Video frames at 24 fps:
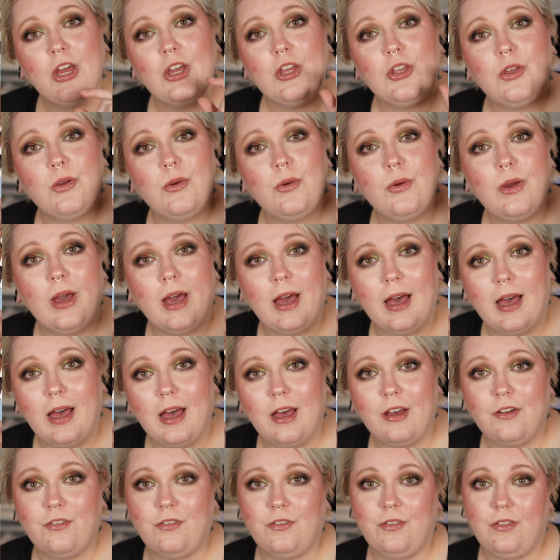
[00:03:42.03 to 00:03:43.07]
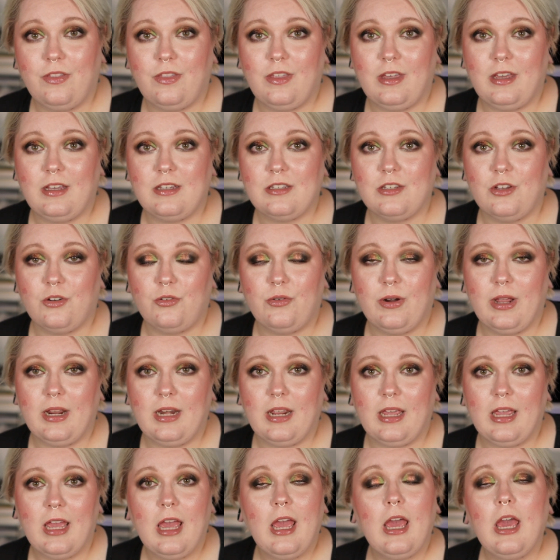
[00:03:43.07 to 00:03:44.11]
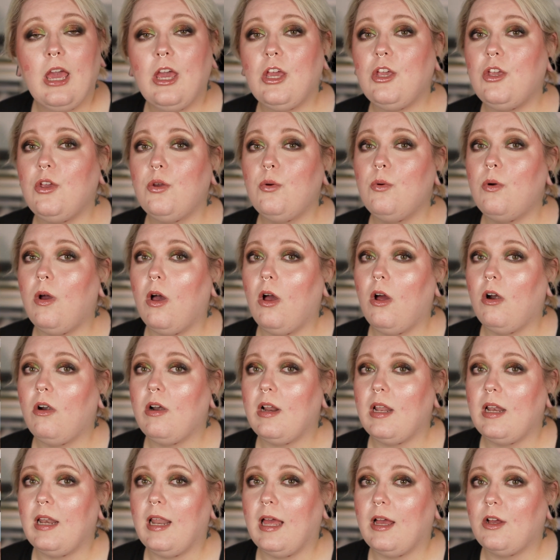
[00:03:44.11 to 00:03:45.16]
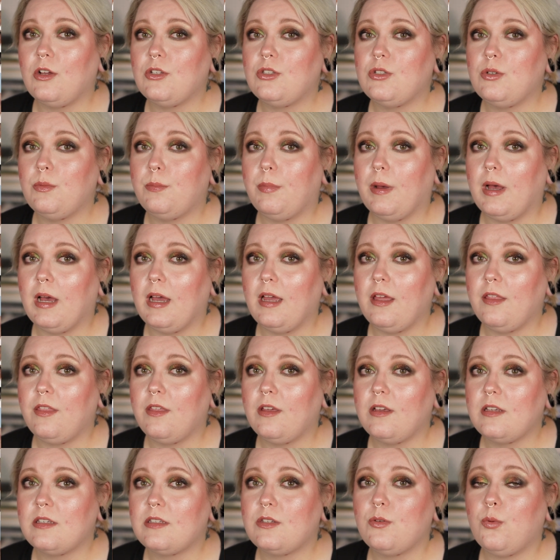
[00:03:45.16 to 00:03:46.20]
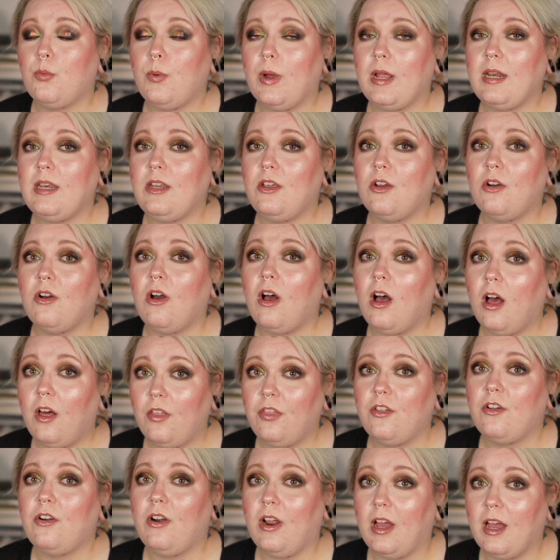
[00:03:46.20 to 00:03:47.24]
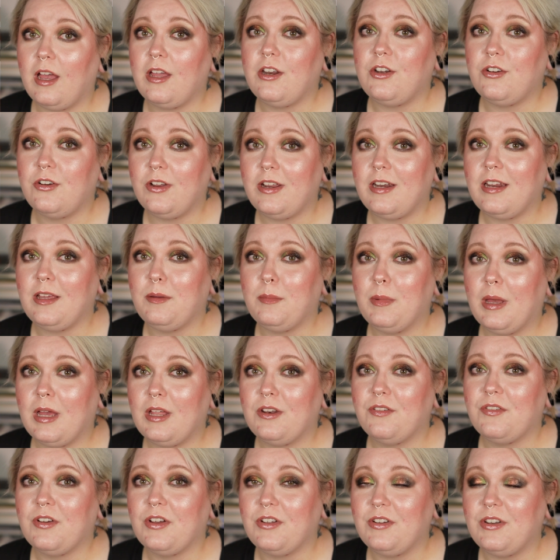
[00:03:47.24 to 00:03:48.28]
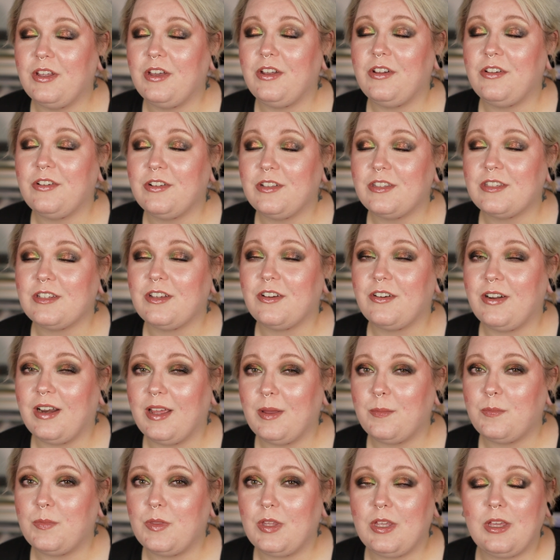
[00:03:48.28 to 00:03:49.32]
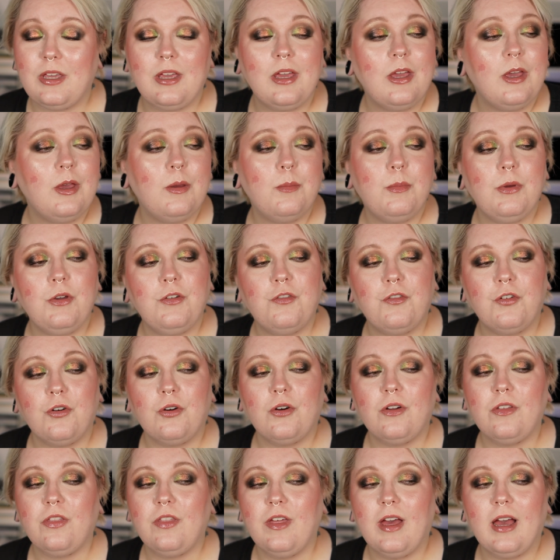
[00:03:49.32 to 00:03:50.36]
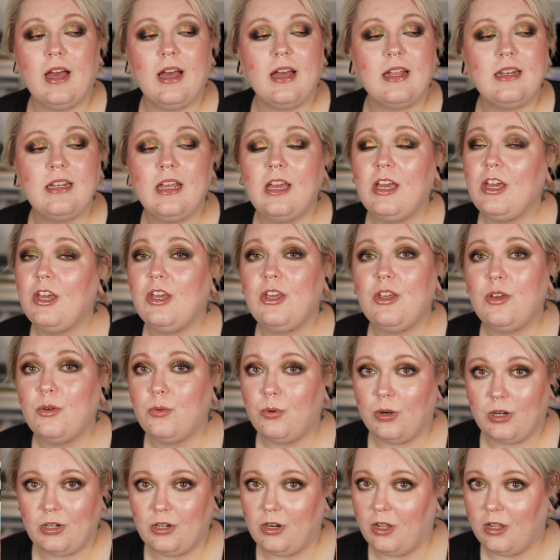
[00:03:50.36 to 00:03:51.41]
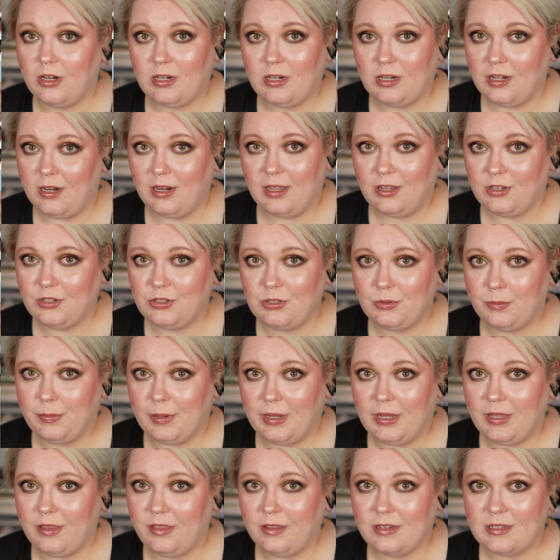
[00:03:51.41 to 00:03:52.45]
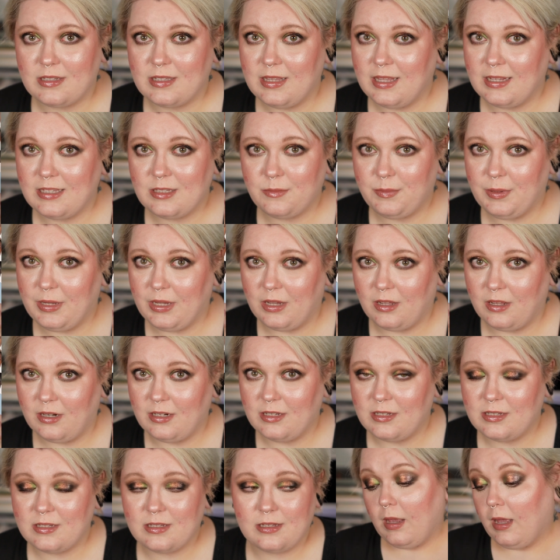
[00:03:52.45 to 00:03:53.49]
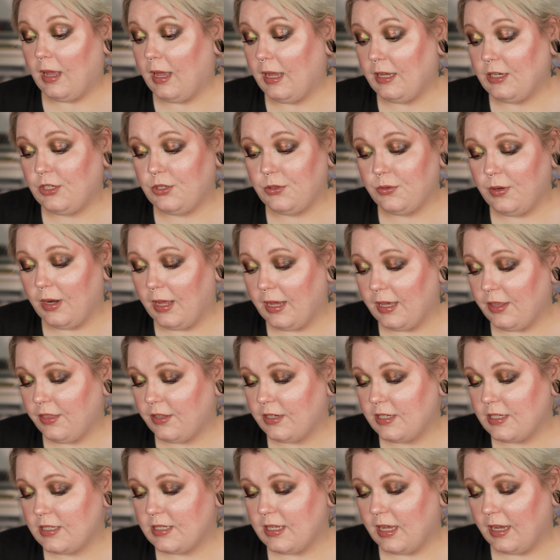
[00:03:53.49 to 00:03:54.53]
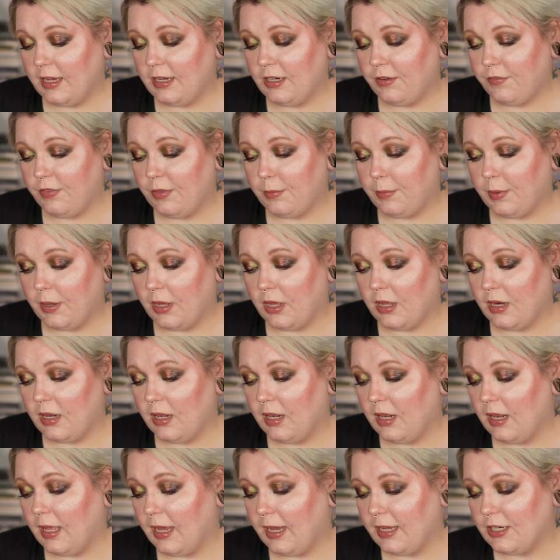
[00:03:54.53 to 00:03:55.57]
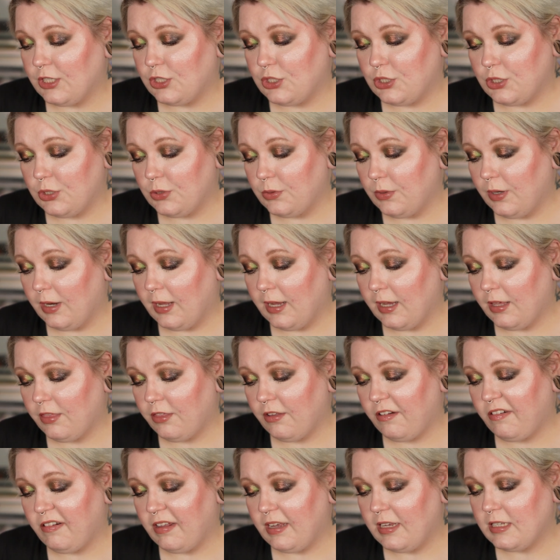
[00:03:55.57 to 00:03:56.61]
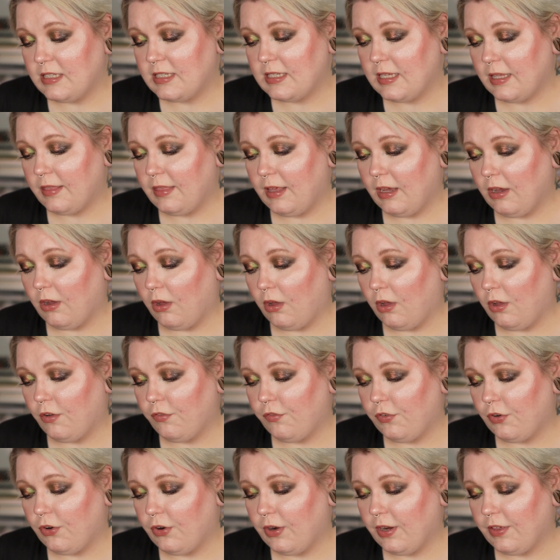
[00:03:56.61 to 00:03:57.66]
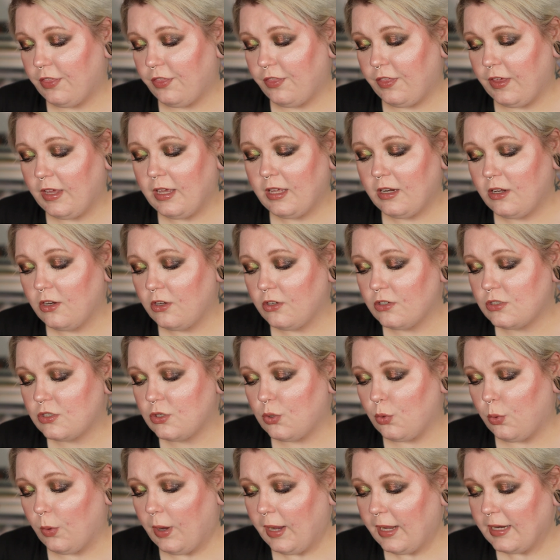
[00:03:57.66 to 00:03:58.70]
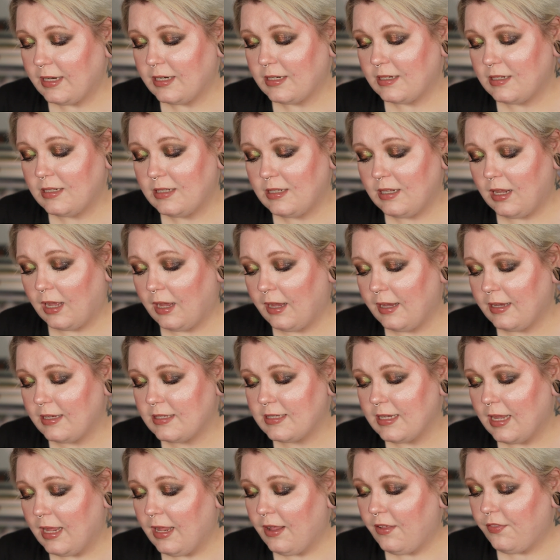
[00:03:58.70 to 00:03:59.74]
You have these already. You are allowed to buy this when your other hydrating matte foundations are empty. Before that, you are not allowed to buy this, let's be honest. I do like the design of the bottle. I do like the shades that they offer. I think it looks quite nice.